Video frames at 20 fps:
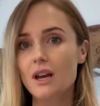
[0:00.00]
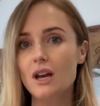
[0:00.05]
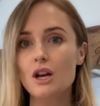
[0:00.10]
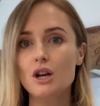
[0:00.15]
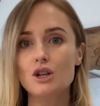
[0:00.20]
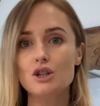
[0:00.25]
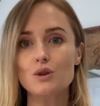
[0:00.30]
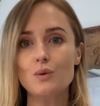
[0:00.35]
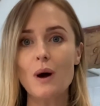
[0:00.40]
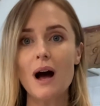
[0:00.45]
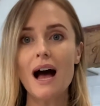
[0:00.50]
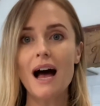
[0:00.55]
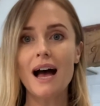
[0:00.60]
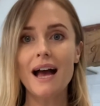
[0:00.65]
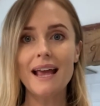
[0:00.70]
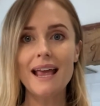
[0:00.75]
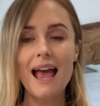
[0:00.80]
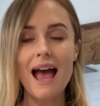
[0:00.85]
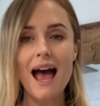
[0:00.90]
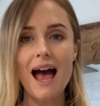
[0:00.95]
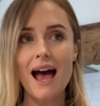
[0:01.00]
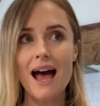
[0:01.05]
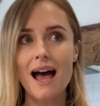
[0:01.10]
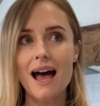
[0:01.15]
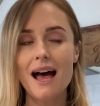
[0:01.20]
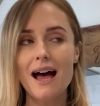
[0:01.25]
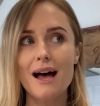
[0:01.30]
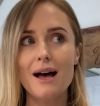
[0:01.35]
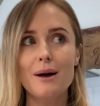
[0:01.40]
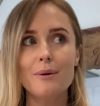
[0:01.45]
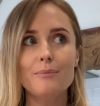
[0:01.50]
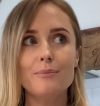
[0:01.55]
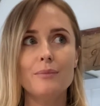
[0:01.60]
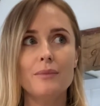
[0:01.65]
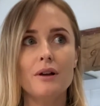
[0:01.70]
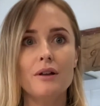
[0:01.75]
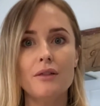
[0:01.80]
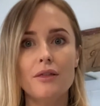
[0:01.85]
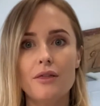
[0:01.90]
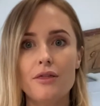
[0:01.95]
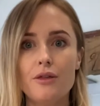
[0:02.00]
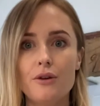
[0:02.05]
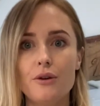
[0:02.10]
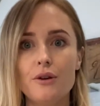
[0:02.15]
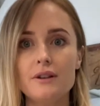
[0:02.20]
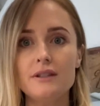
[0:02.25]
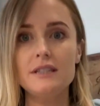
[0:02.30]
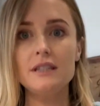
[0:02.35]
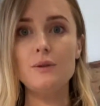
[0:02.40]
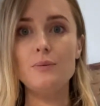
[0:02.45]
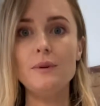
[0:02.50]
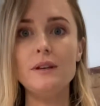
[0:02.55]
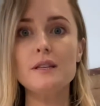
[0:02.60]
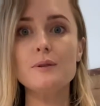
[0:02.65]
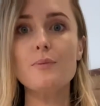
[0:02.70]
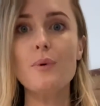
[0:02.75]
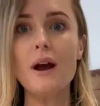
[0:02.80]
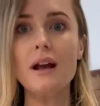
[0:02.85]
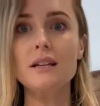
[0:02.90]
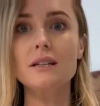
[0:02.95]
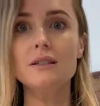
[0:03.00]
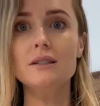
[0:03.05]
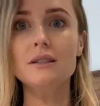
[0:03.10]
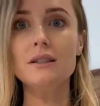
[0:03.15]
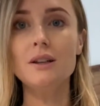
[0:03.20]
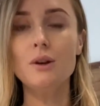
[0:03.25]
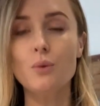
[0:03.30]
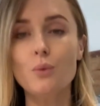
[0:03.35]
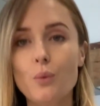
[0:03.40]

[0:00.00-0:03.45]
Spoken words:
So I am 30 weeks pregnant